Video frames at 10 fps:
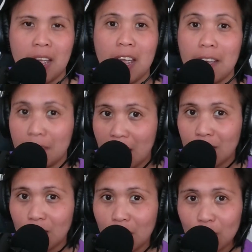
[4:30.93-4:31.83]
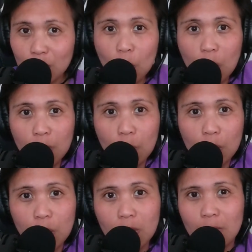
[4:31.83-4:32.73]
And that's another score for
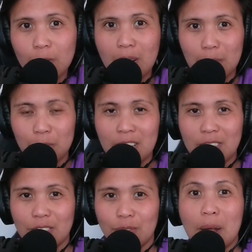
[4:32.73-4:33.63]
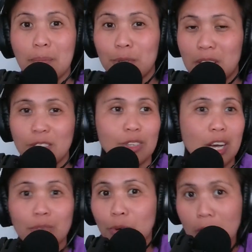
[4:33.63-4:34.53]
your reputation. Reputation
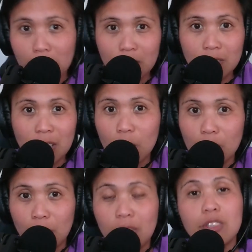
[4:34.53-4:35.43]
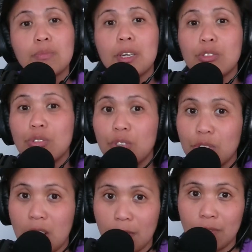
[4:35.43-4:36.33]
not for others, not only for others, but to
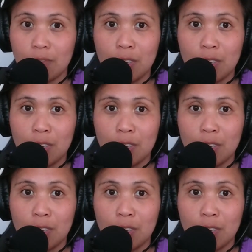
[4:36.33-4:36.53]
yourself.